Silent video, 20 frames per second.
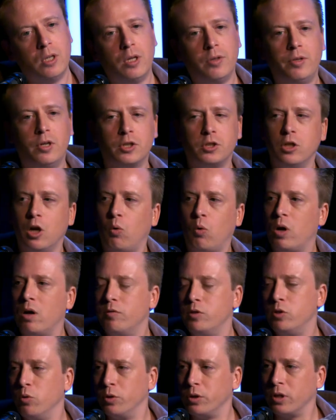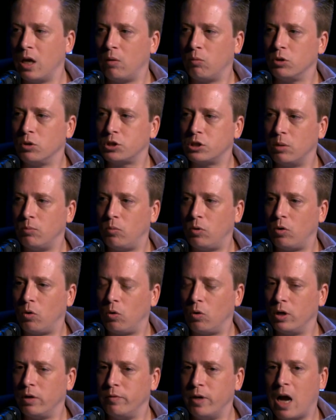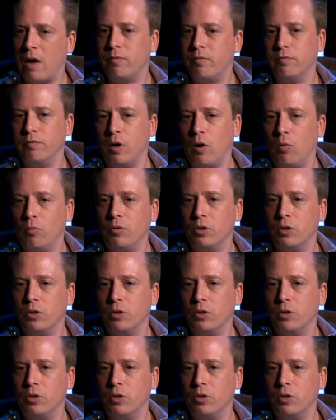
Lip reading: there's no way of doing that with some, or even have a vote,